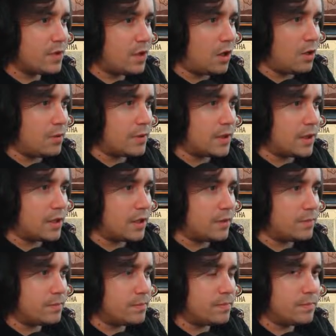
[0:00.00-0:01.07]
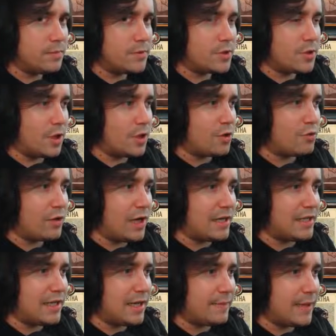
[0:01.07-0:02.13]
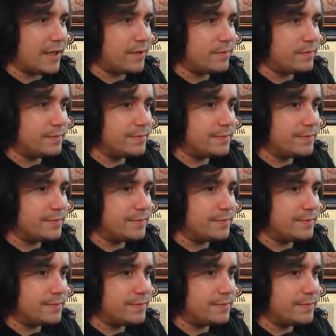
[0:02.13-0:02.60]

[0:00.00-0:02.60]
Oh, we're going up. To Uncle Randy, I meant.